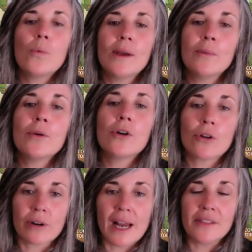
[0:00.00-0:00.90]
we will
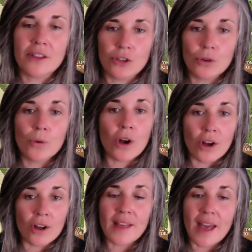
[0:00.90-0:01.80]
create the new
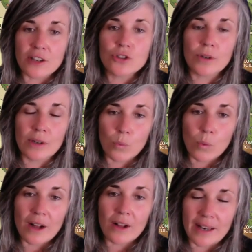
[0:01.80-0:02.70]
earth and do it
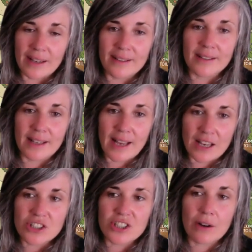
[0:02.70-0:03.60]
well and easily
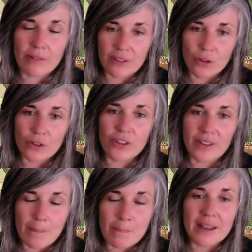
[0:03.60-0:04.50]
and share resources
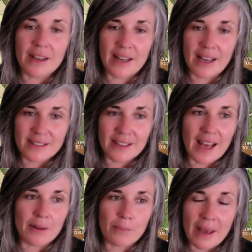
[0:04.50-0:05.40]
and be connected
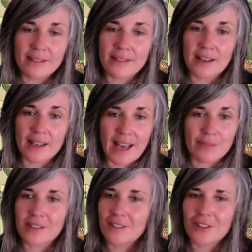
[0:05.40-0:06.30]
and basically
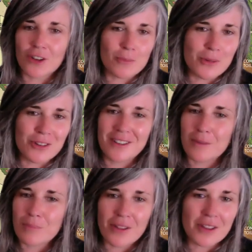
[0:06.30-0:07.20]
have sister communities
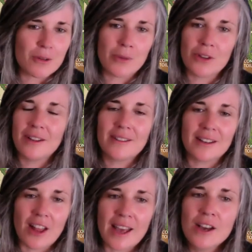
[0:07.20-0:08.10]
and brother communities
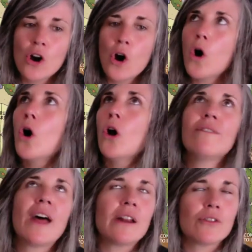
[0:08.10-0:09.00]
and like all
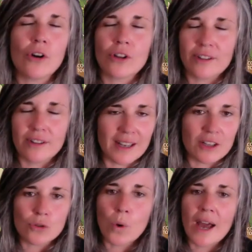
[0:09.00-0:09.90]
of that, of course, is
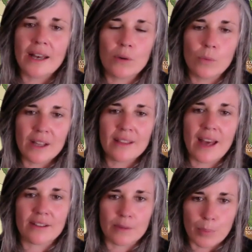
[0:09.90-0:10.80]
entwining with
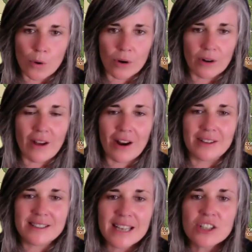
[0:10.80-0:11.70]
our support of our
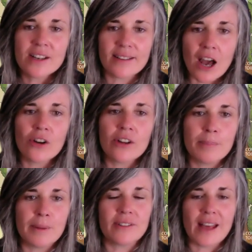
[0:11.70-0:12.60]
Indigenous elders
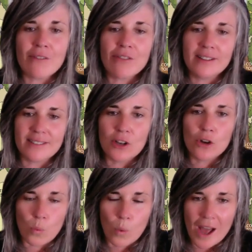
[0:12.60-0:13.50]
because every
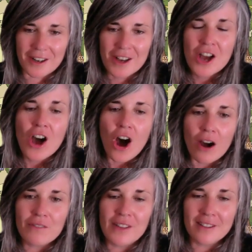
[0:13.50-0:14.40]
single one
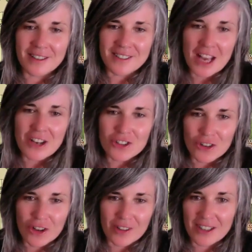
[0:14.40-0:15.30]
of these
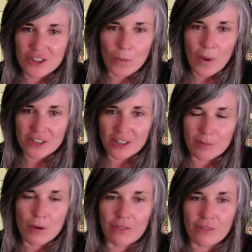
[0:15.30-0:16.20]
intentional situations
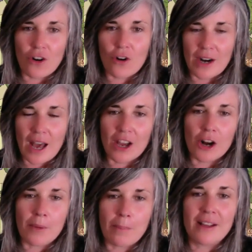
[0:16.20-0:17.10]
moving forward are going
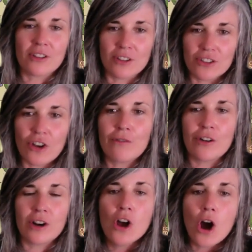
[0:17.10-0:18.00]
to be based on
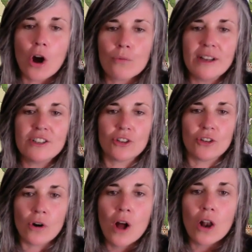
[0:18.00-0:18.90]
sovereign,
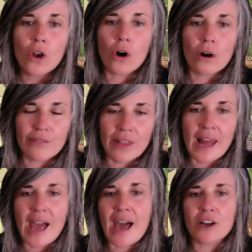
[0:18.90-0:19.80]
original law of the
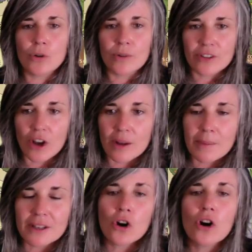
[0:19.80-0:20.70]
land, who is going to
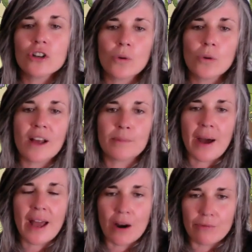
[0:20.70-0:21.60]
be taught to us
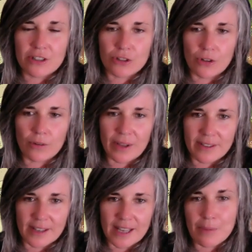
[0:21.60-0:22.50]
by our original
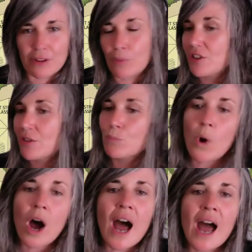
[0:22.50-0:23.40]
wisdom keepers, which is
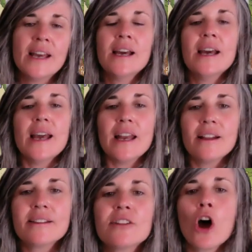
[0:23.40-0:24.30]
why it
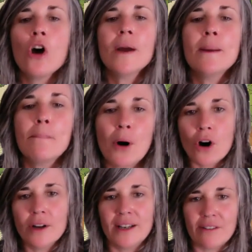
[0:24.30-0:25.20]
is so
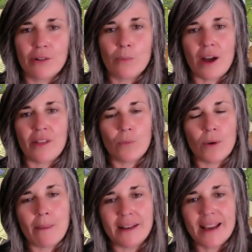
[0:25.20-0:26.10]
important, everyone, that we
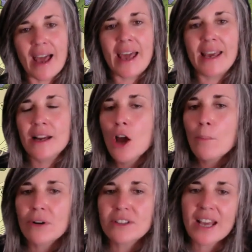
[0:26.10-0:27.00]
maintain,
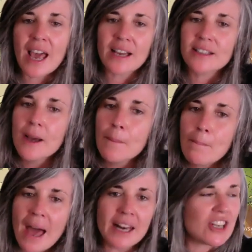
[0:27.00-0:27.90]
protect,
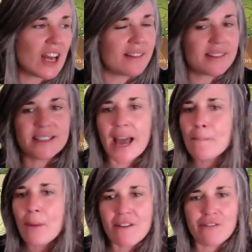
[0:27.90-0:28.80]
manage, and
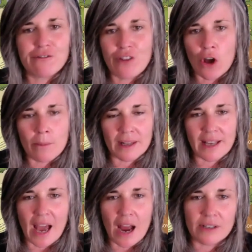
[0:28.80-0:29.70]
stand by
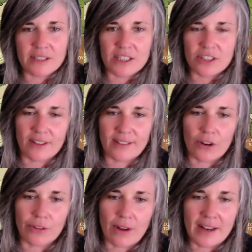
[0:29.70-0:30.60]
firmly our Indigenous
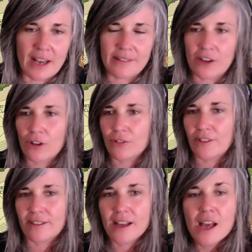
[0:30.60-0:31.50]
elders right now as they go through
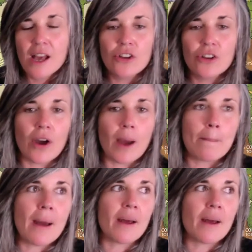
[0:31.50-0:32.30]
this you know a,